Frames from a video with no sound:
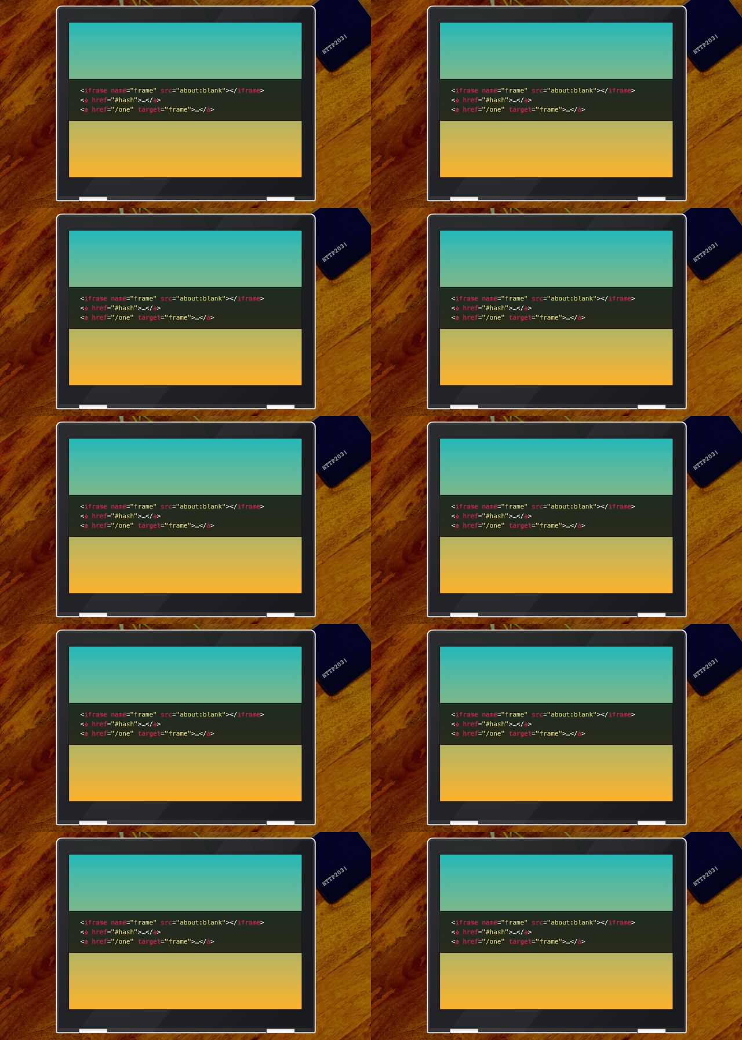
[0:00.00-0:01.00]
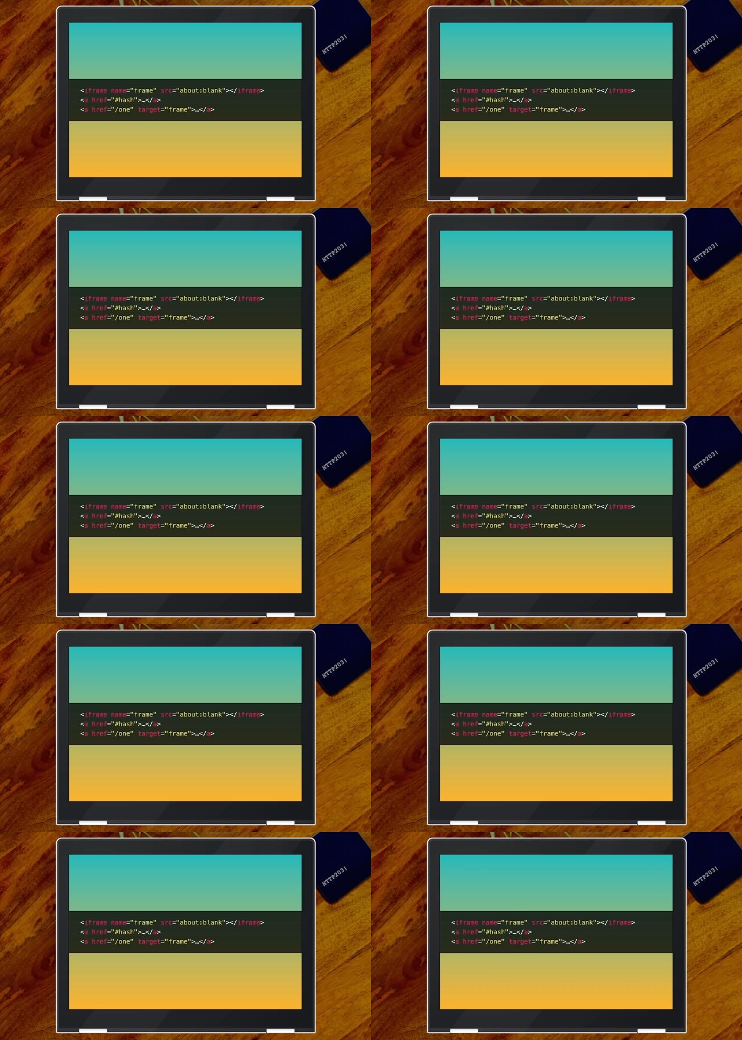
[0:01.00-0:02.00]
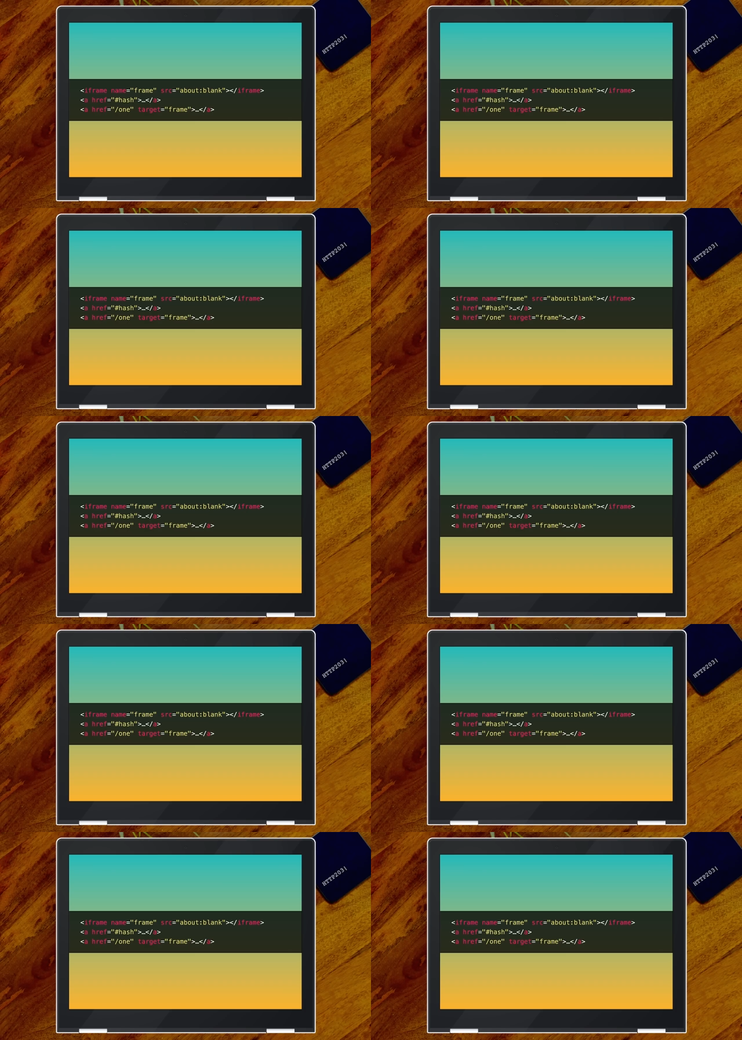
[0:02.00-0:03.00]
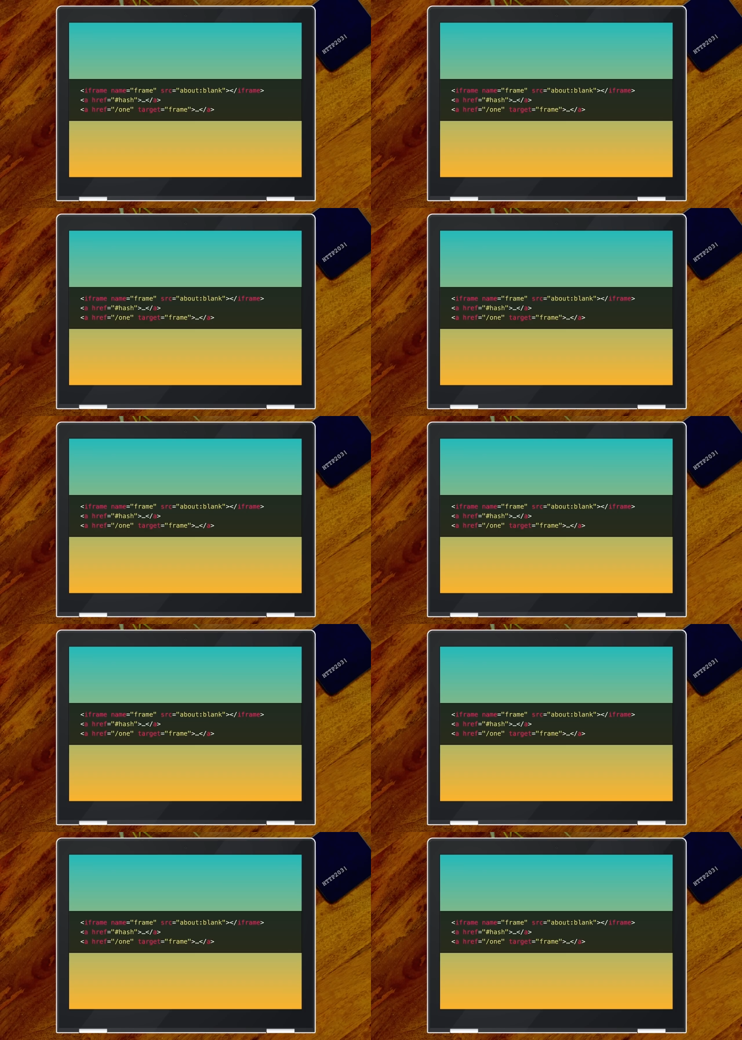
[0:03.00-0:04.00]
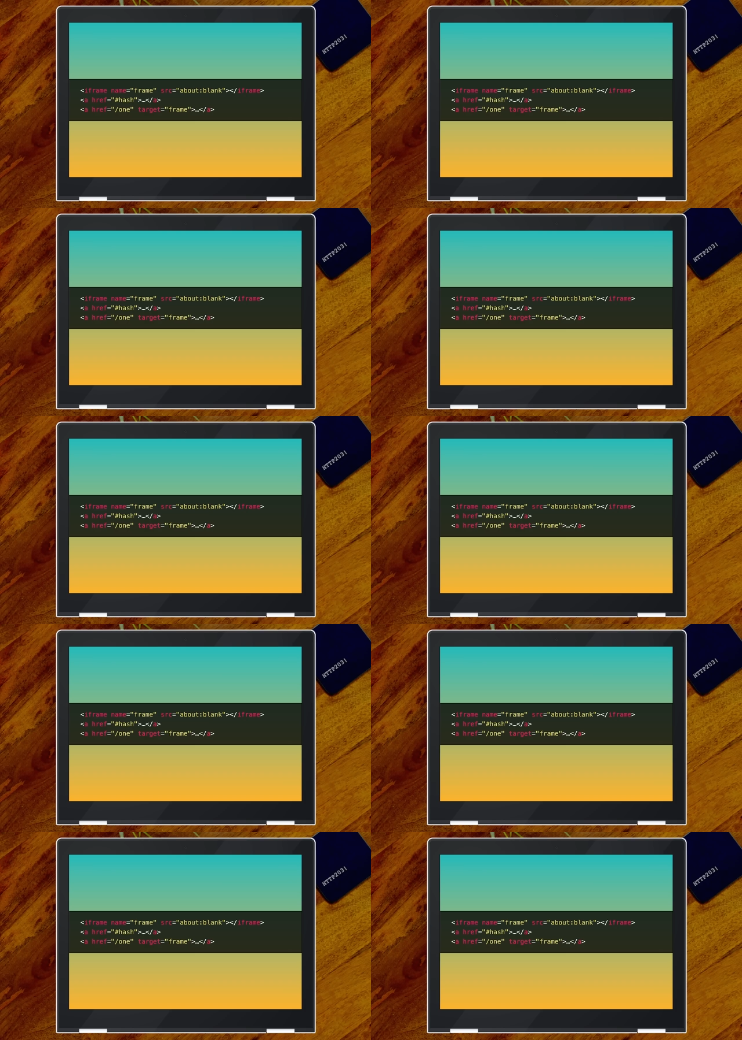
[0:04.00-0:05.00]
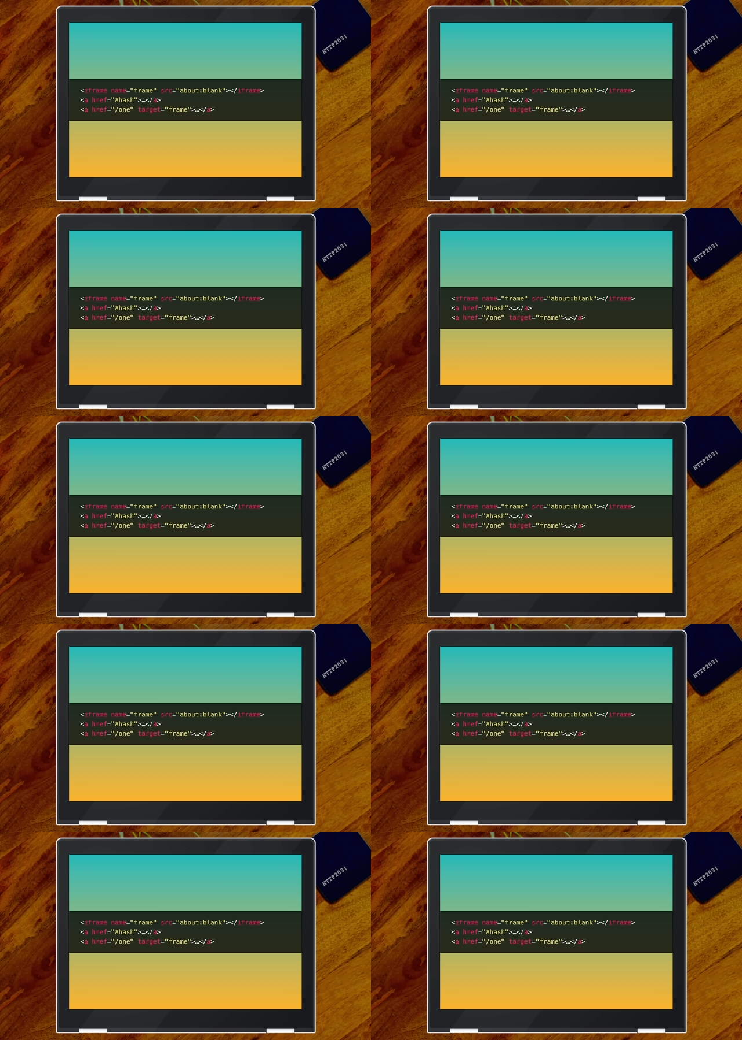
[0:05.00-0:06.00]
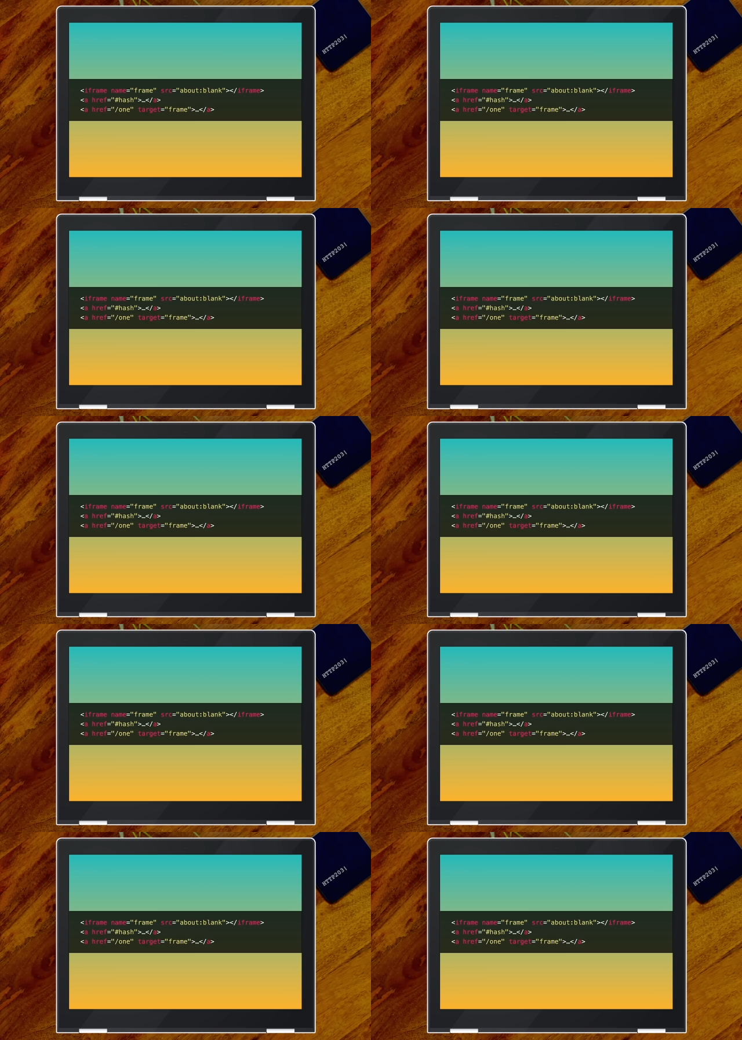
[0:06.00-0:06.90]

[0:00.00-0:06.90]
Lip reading: No face is visible, so there are no lips to read.